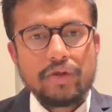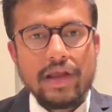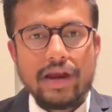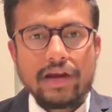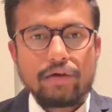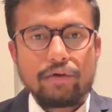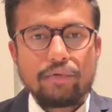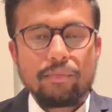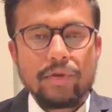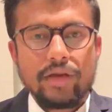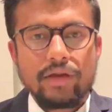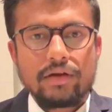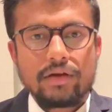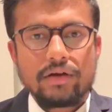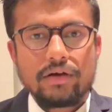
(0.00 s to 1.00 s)
we had to
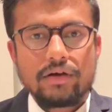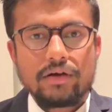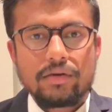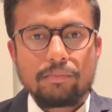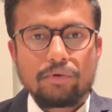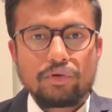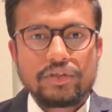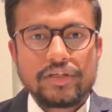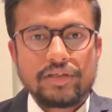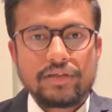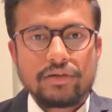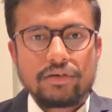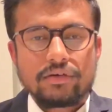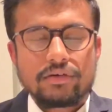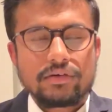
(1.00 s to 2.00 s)
make a
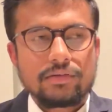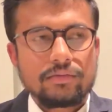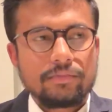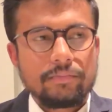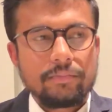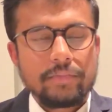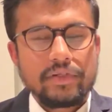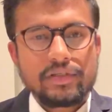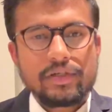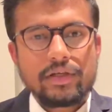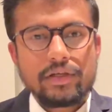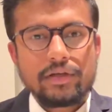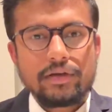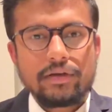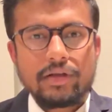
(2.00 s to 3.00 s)
project on
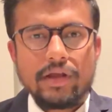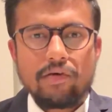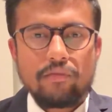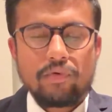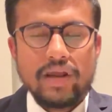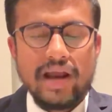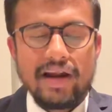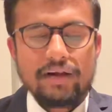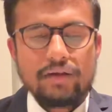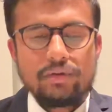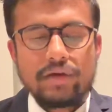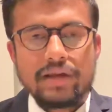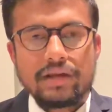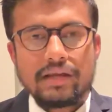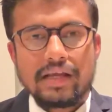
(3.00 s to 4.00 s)
basically we had to
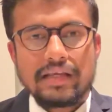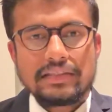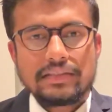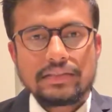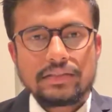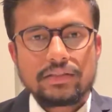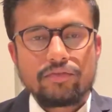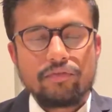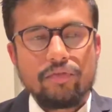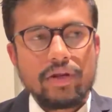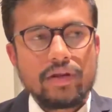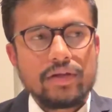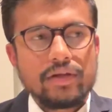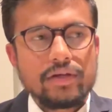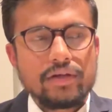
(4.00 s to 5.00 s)
analyze the
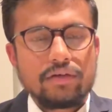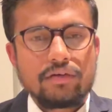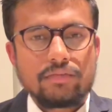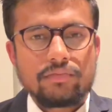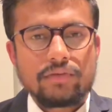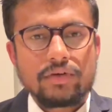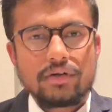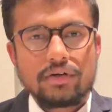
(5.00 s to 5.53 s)
failure of